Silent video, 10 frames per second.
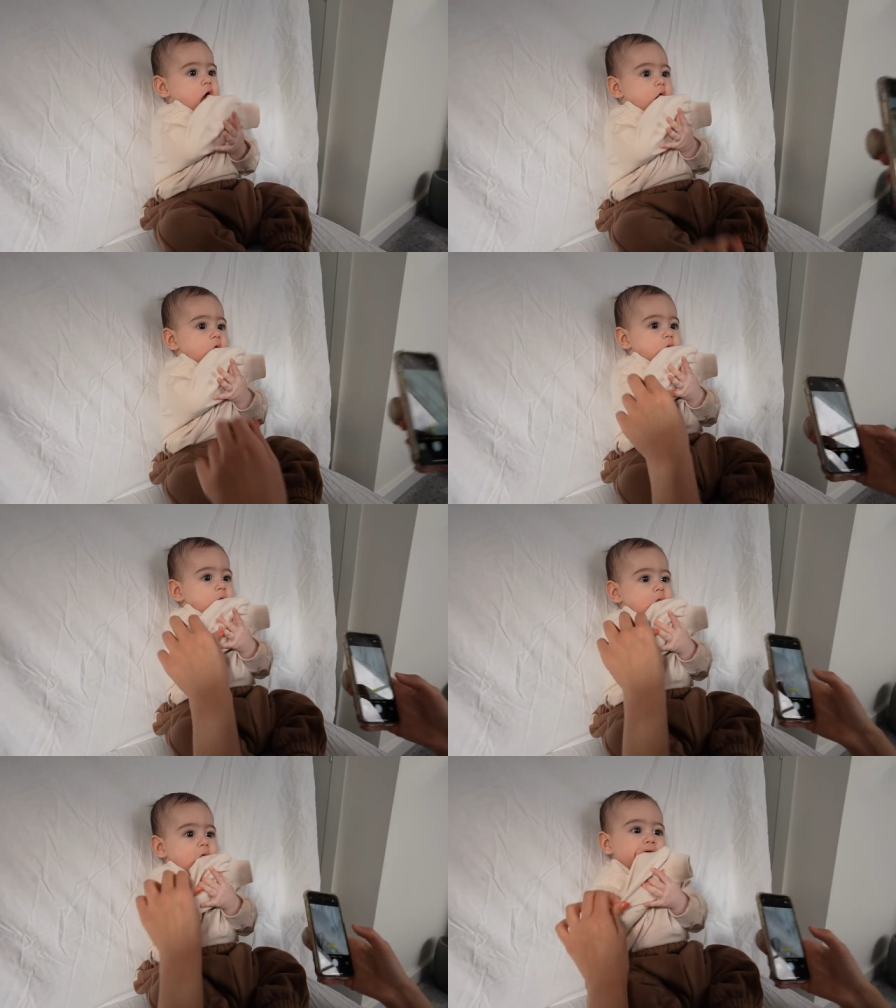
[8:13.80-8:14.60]
Close your mouth.
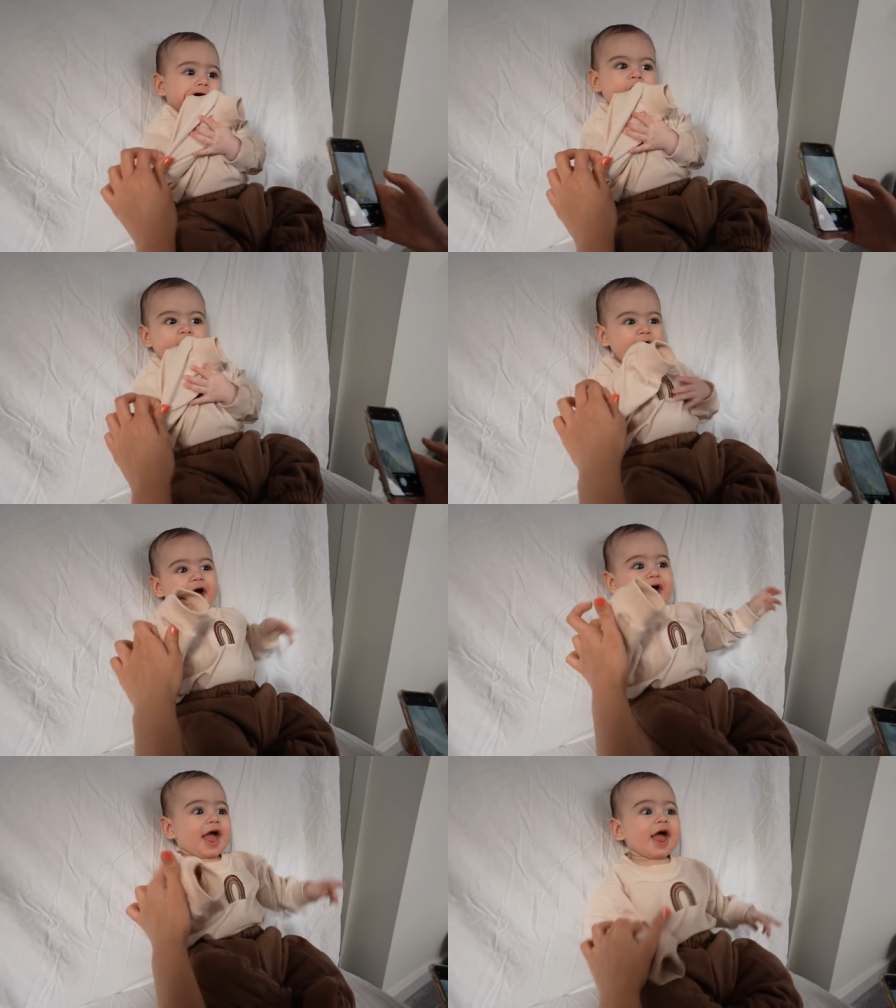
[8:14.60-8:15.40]

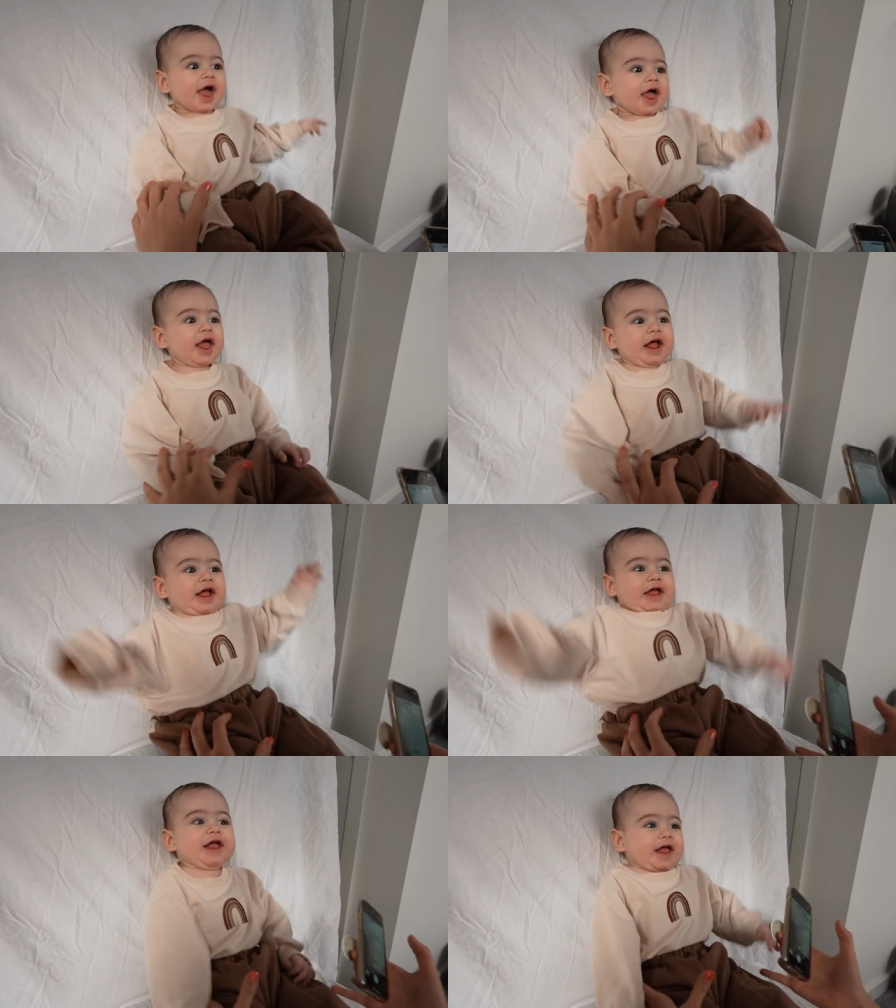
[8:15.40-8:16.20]
Close your mouth.
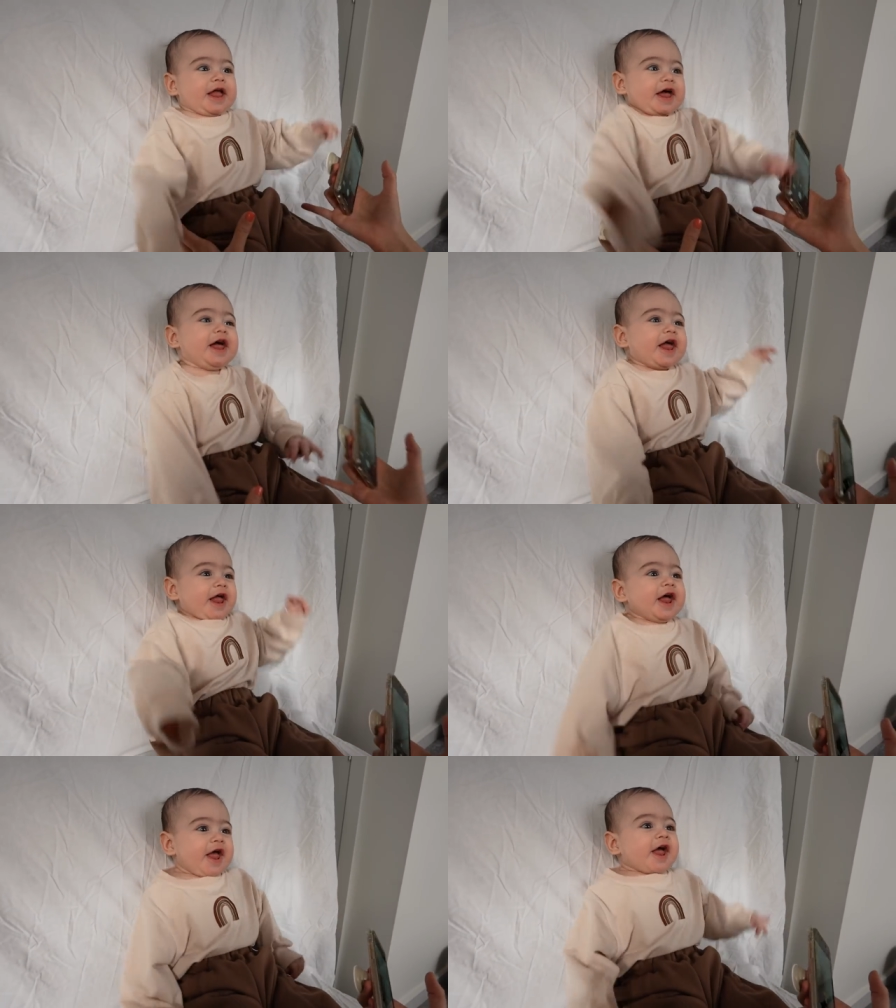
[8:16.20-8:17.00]
Ever.
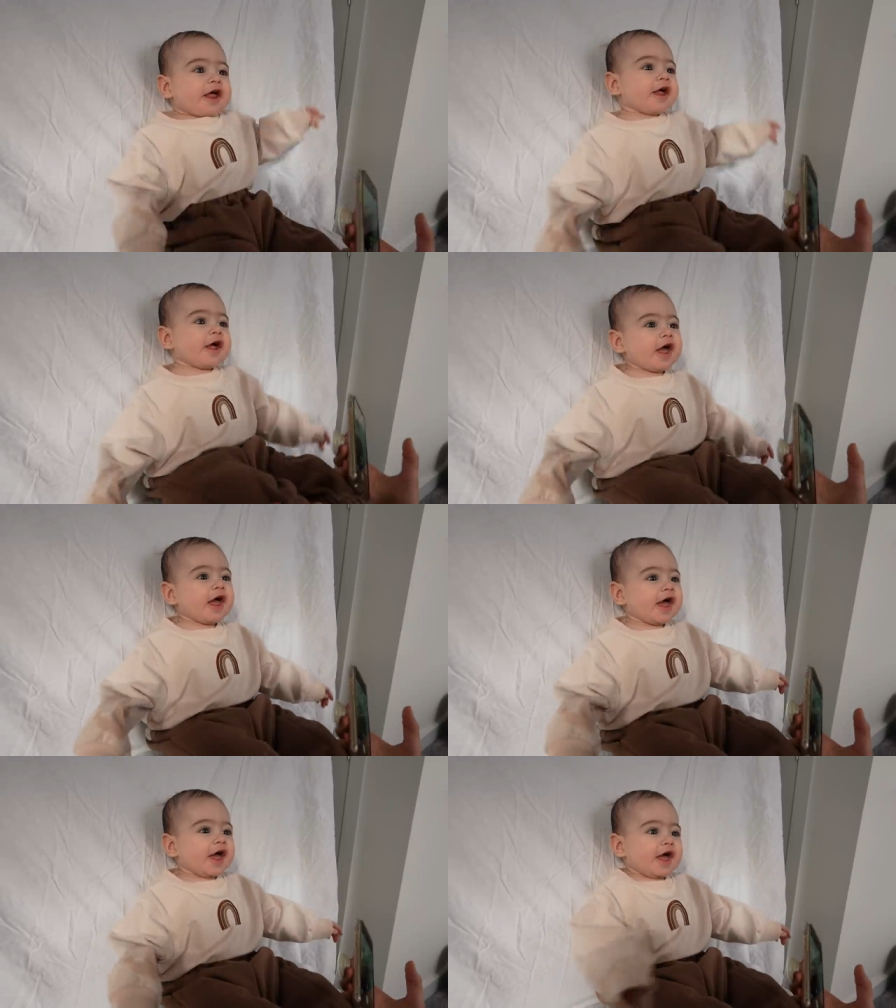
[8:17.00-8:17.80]
Ever.